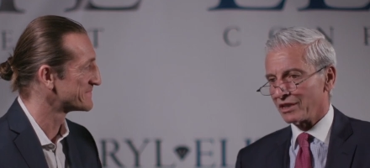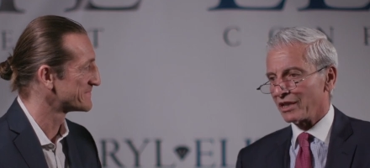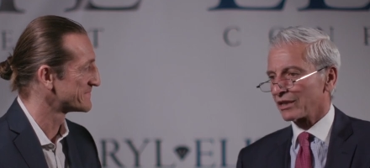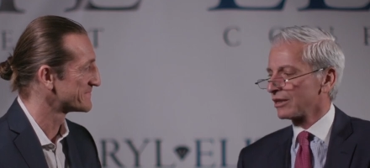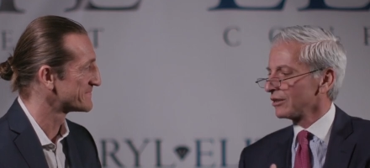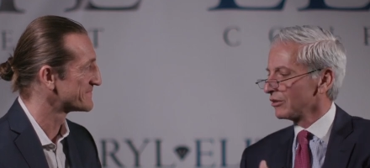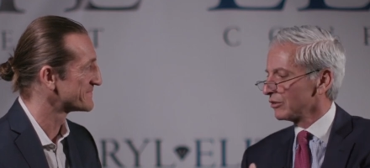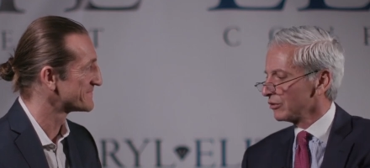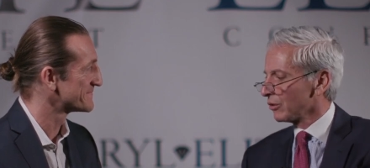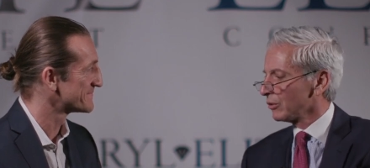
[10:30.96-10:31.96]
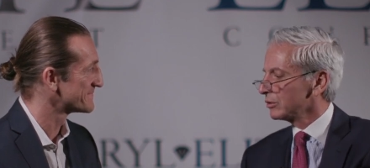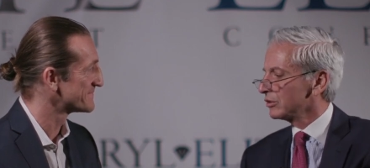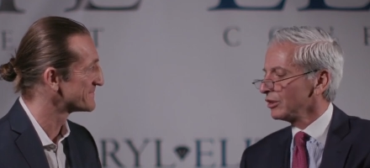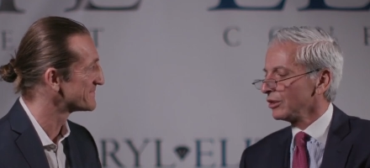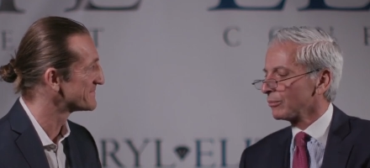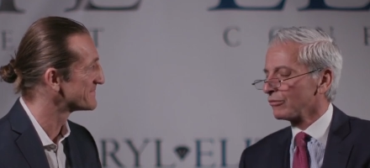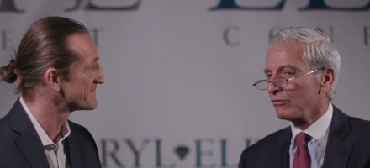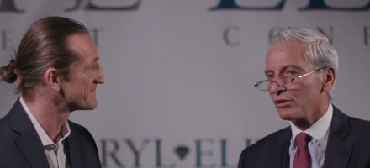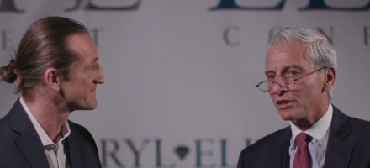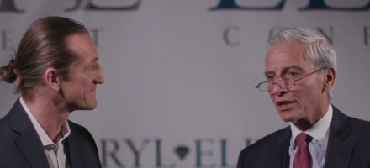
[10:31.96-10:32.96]
Speaker 1: Vivek and your whole
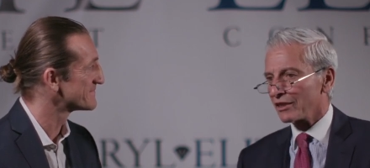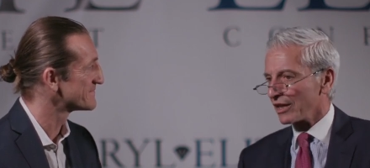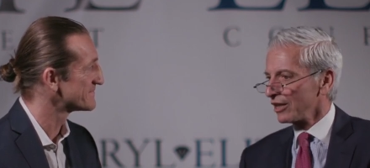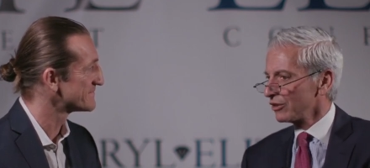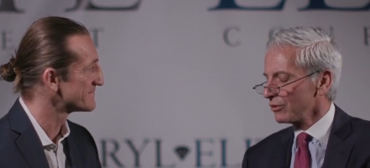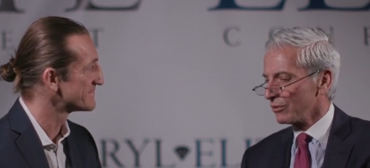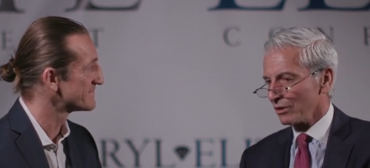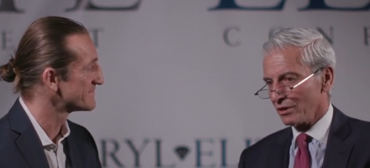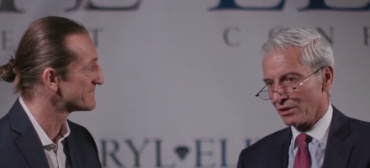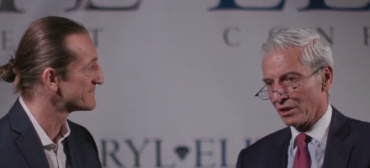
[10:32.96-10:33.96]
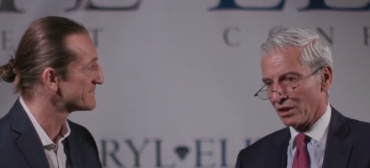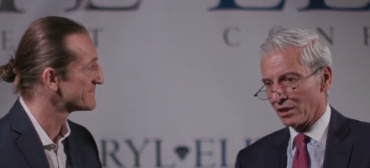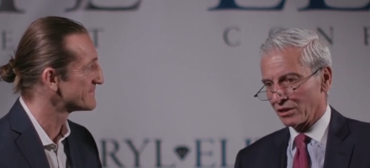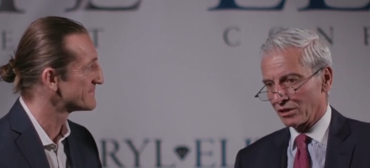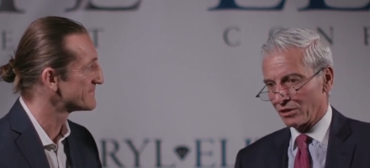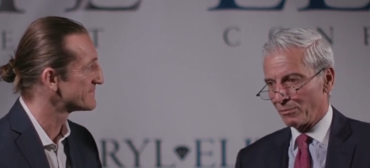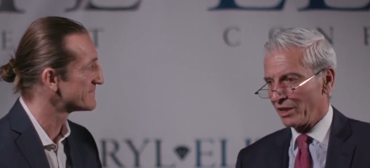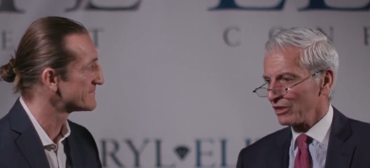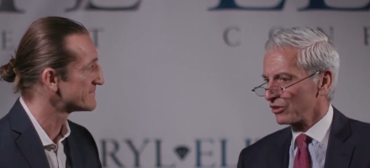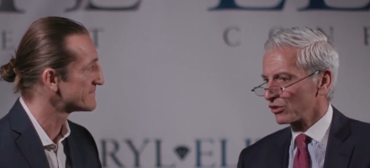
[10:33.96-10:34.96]
team. Really, I thank you. Uh,
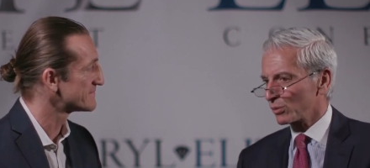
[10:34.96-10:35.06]
amazing